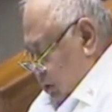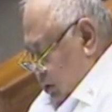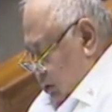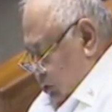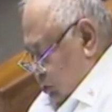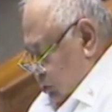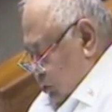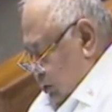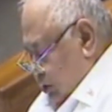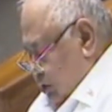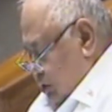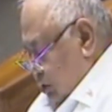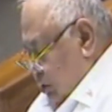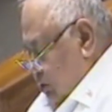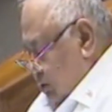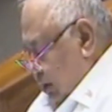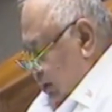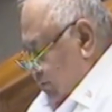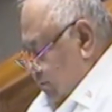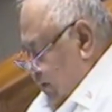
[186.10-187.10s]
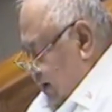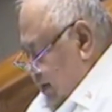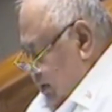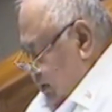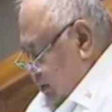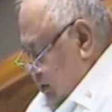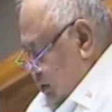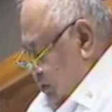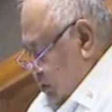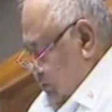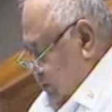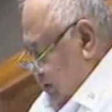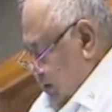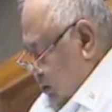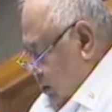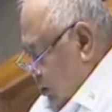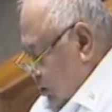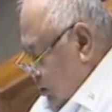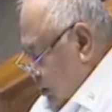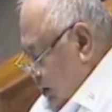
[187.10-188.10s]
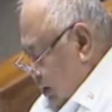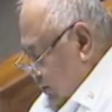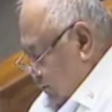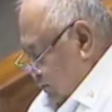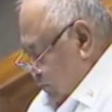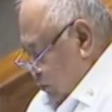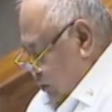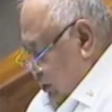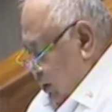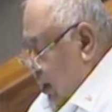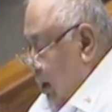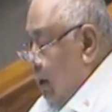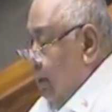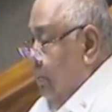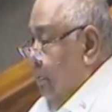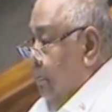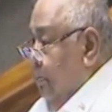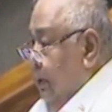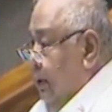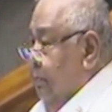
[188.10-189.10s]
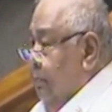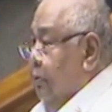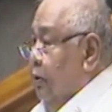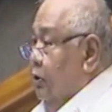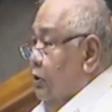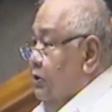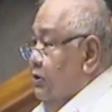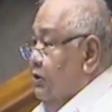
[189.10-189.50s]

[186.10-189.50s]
to its own advantage, but only for our people's